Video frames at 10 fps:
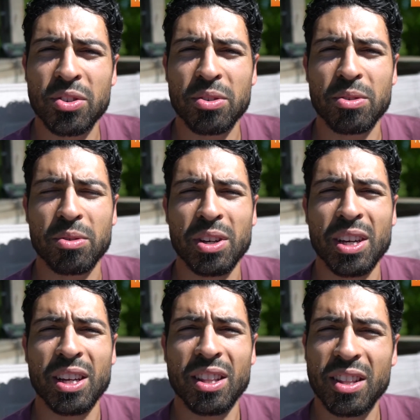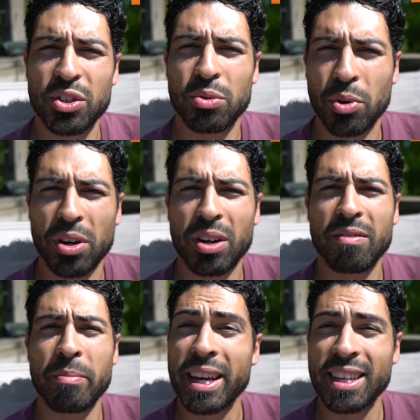to this work
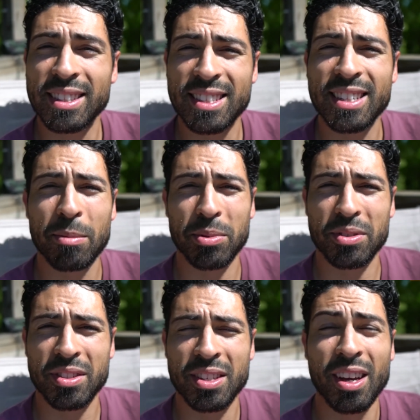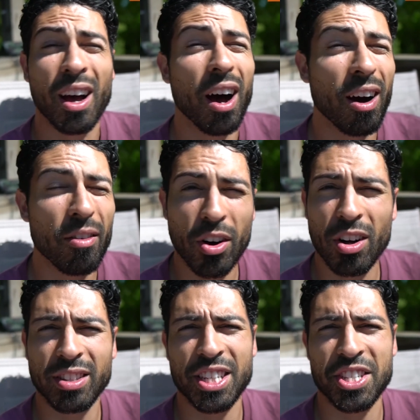of making disciples of
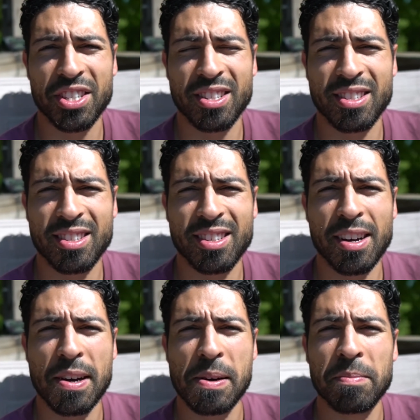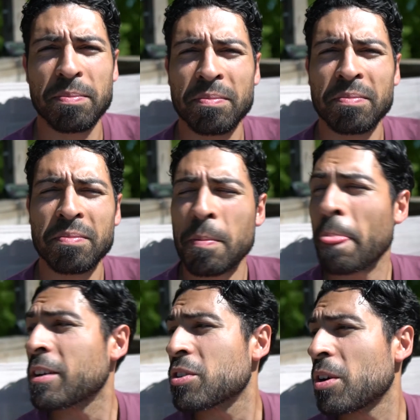all nations. Um,
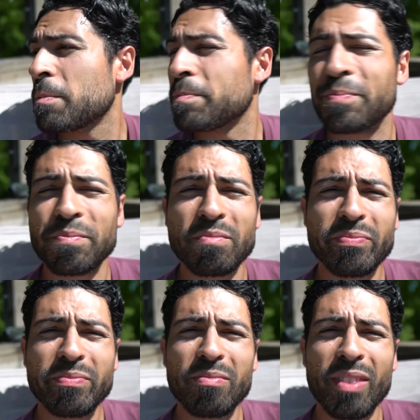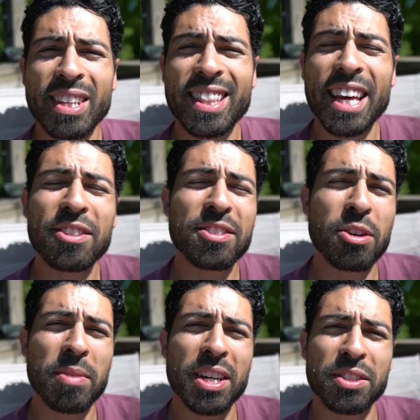so thank you so
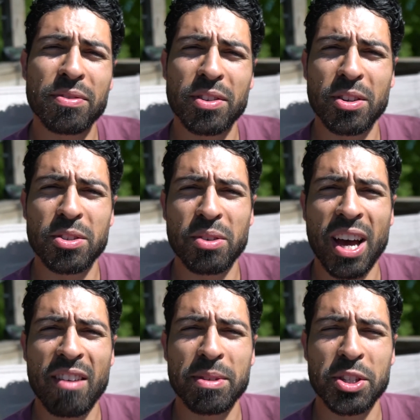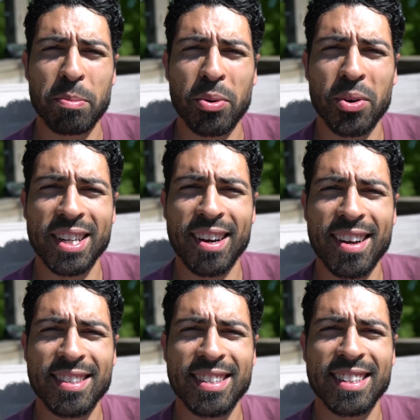much for those who have been supporting
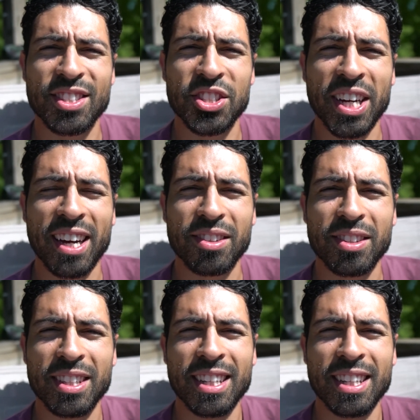us and this channel.